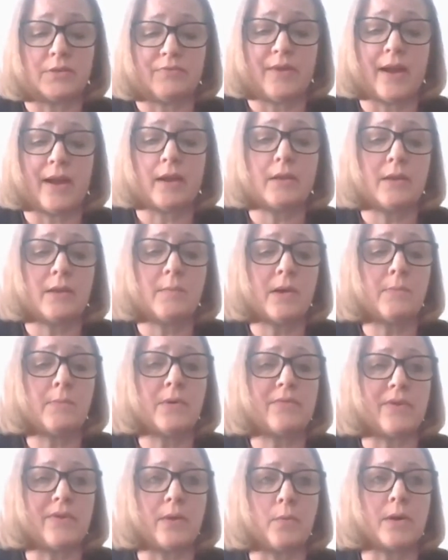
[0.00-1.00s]
a faculty
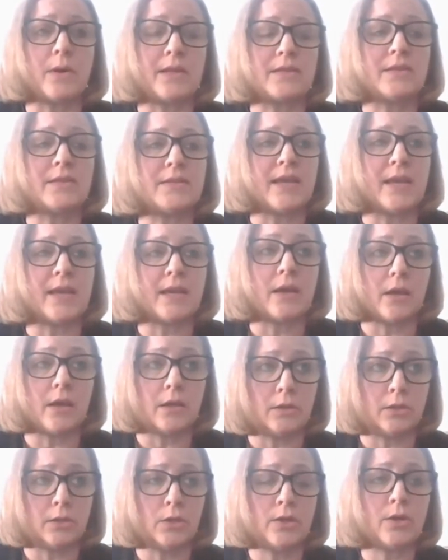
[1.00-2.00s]
member, if I wanted to take
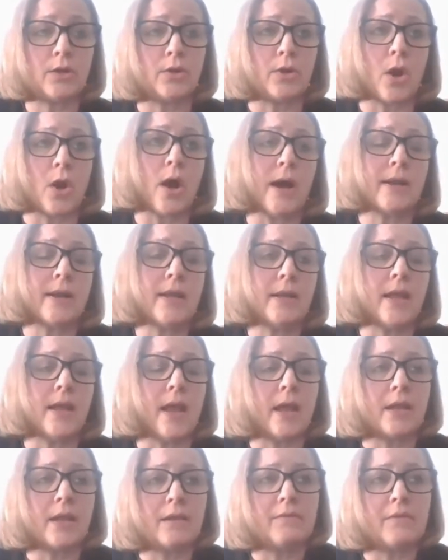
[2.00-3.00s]
a look or audit
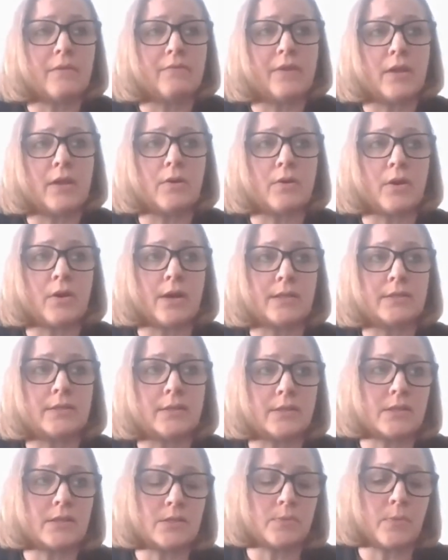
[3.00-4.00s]
any of the video
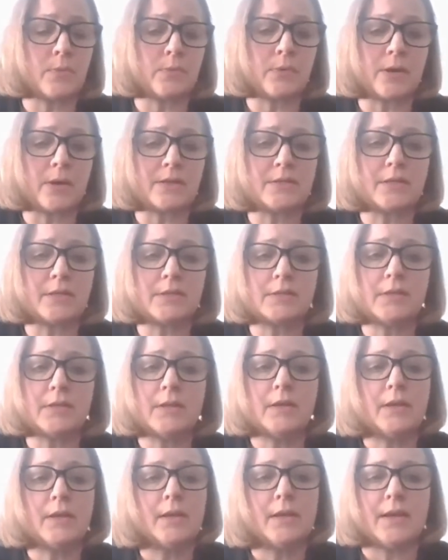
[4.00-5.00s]
content that's been processed,
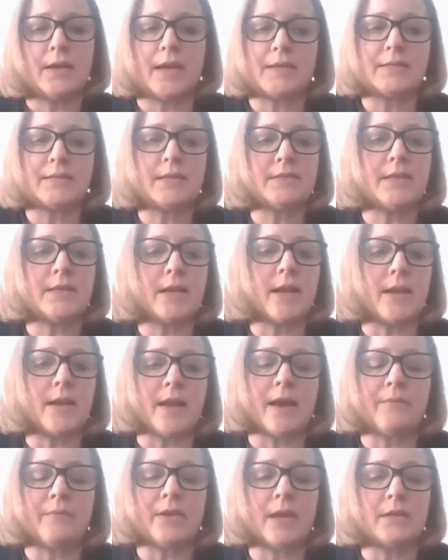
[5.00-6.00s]
as I said, I
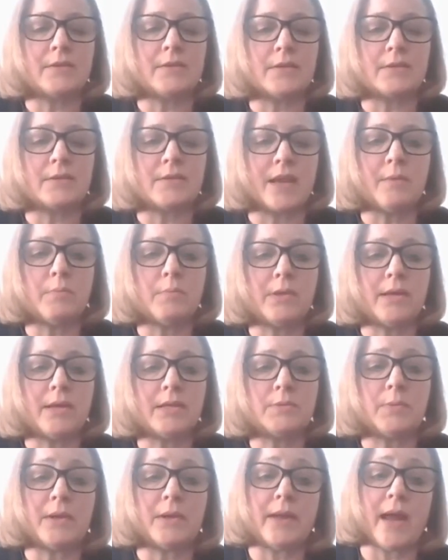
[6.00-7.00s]
navigate to the same
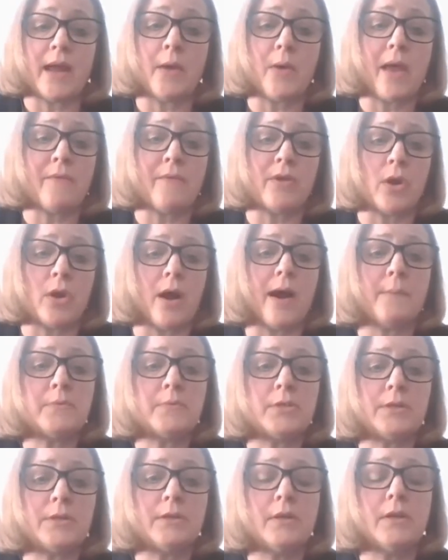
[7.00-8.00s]
place, but now I have an
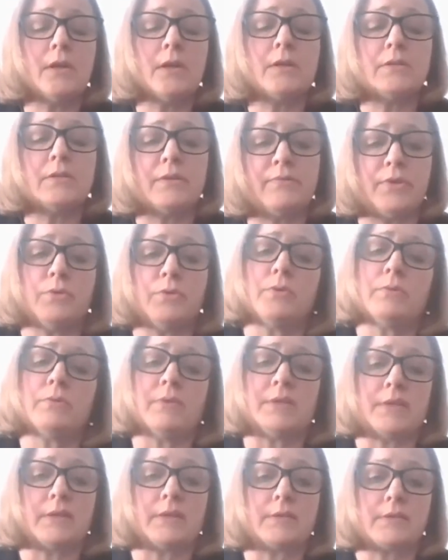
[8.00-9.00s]
option to view the
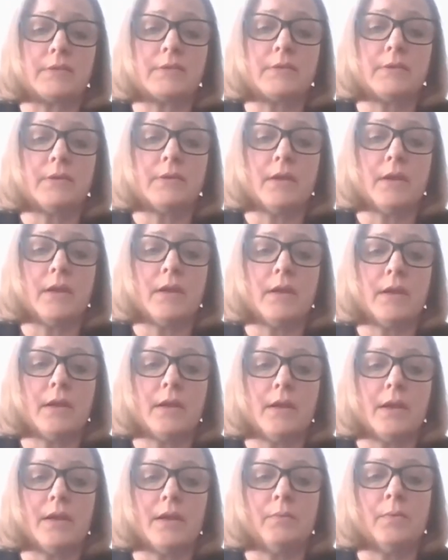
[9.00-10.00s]
results.
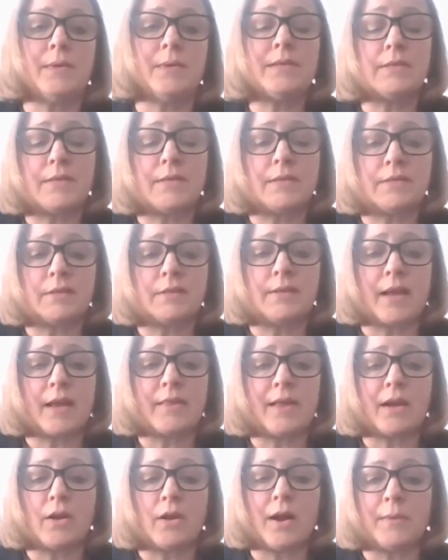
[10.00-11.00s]
And once I
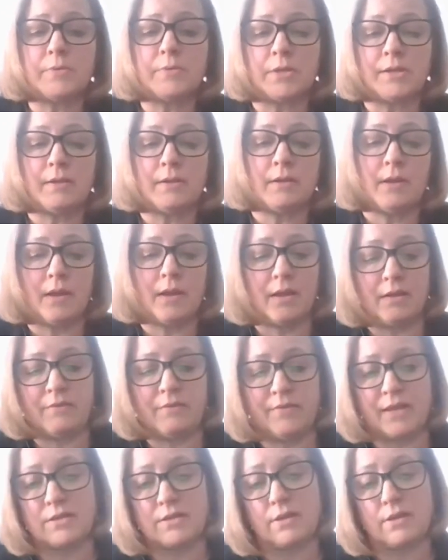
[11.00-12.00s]
select that option and
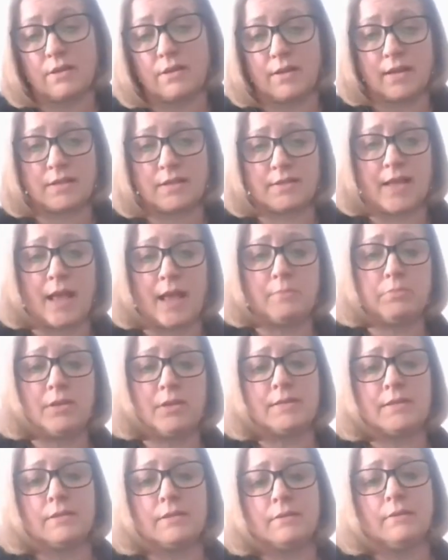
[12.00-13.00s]
advance to the next slide,
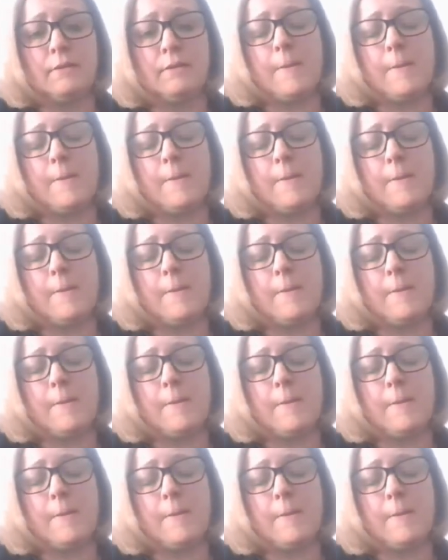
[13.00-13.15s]
please,